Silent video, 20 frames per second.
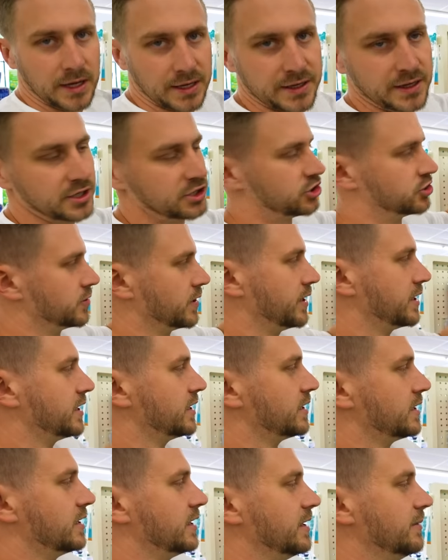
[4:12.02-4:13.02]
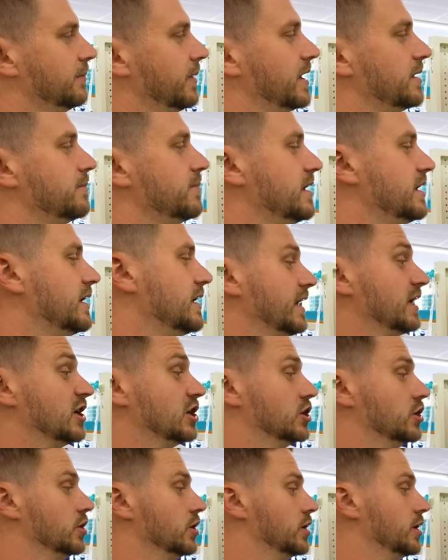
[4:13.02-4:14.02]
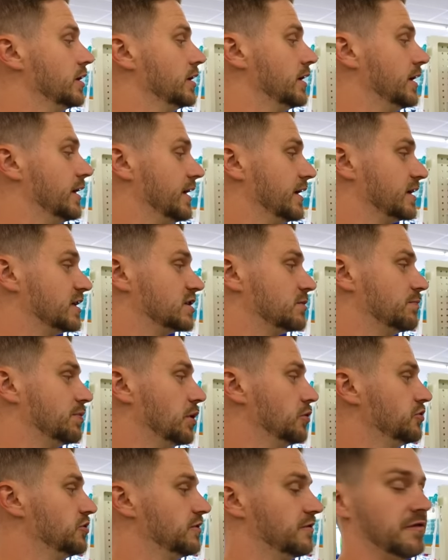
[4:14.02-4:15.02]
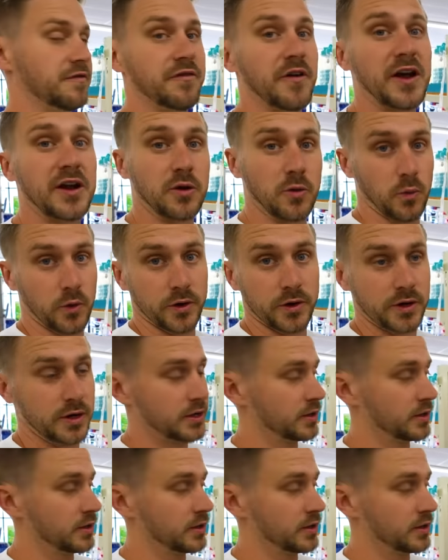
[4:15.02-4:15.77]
I'm not gonna drink it. It might be a good explosive firework.